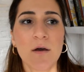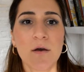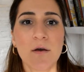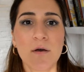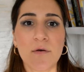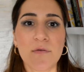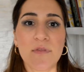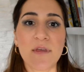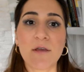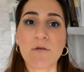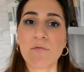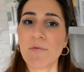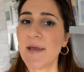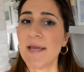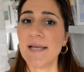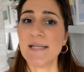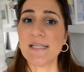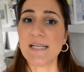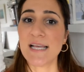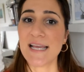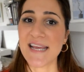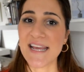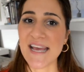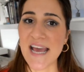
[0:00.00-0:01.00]
The
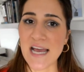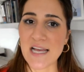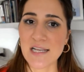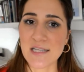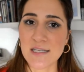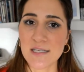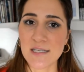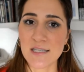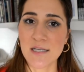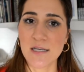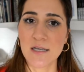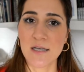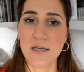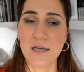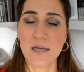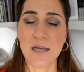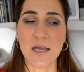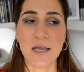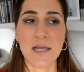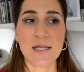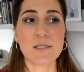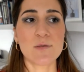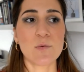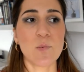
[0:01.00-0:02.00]
great yes
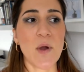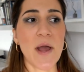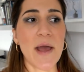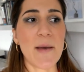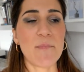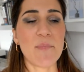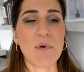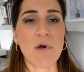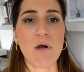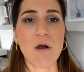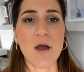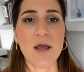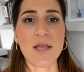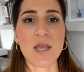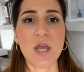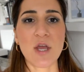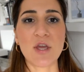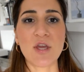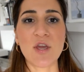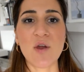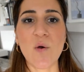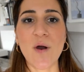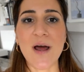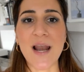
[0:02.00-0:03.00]
is whereby
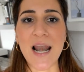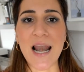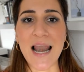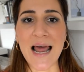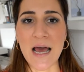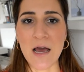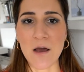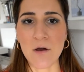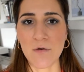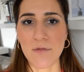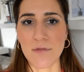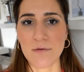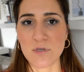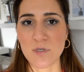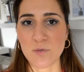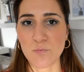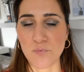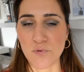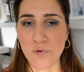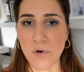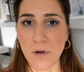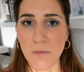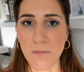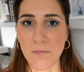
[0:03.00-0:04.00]
you allow those
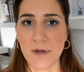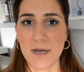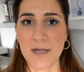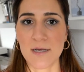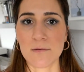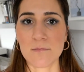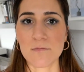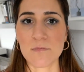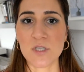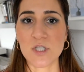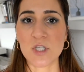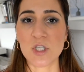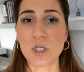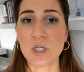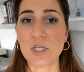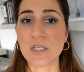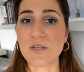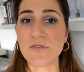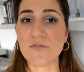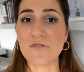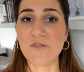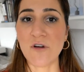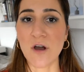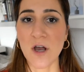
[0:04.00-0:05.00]
problems to
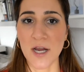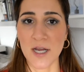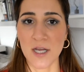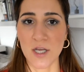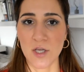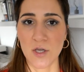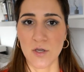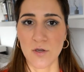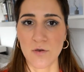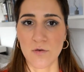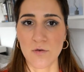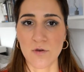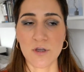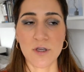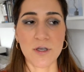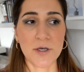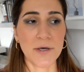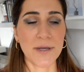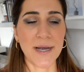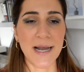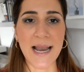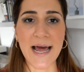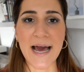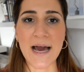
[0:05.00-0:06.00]
define you. You're
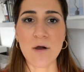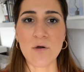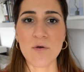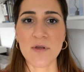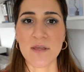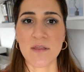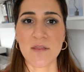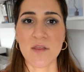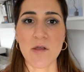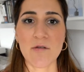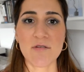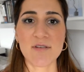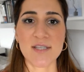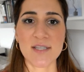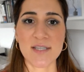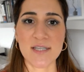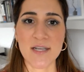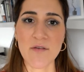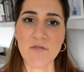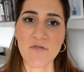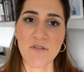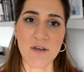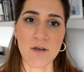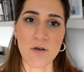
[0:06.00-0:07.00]
allowing those
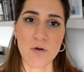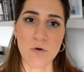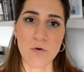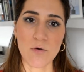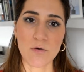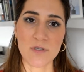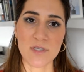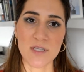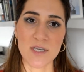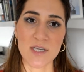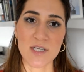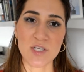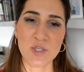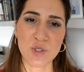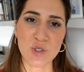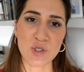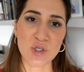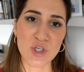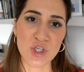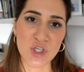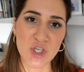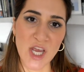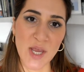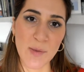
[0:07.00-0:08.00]
difficulties to
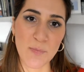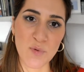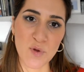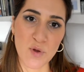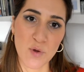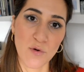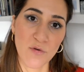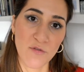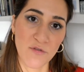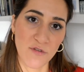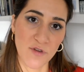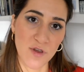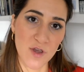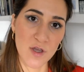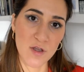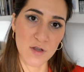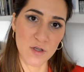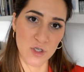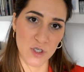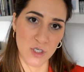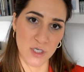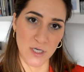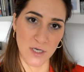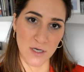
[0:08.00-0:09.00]
shape your
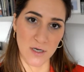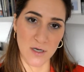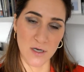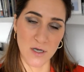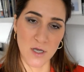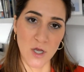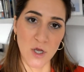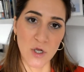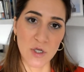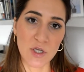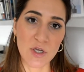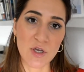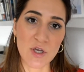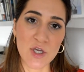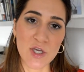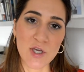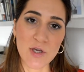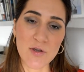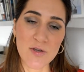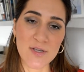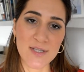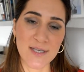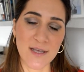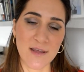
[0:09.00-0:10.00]
future. You're
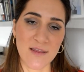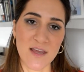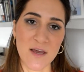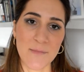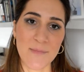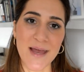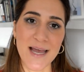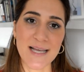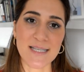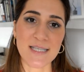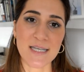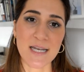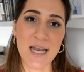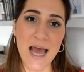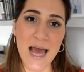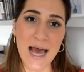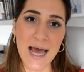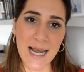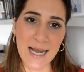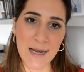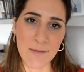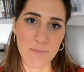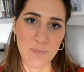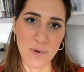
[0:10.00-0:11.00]
using them as an
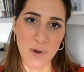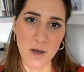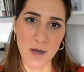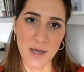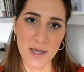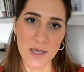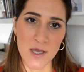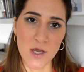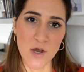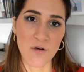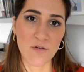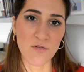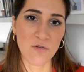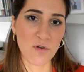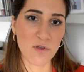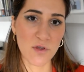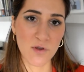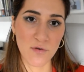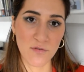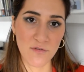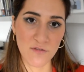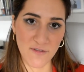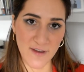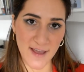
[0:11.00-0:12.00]
alibi for
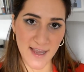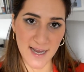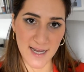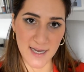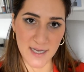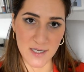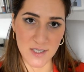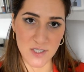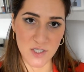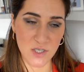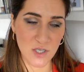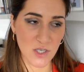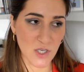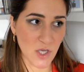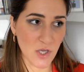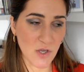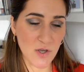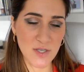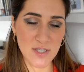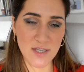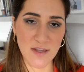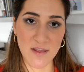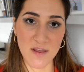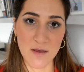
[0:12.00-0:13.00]
your failures. You're
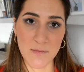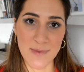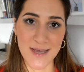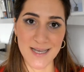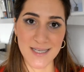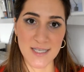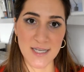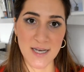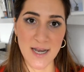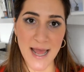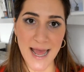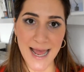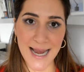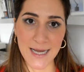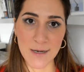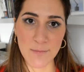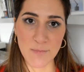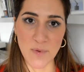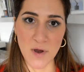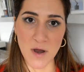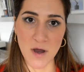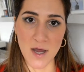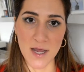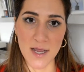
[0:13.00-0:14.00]
using them as an
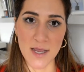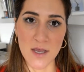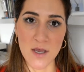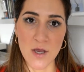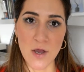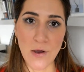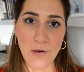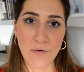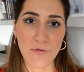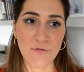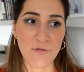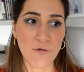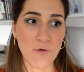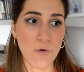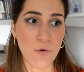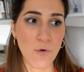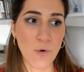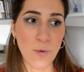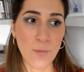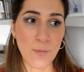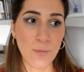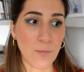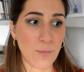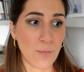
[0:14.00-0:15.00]
alibi
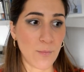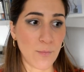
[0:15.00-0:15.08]
for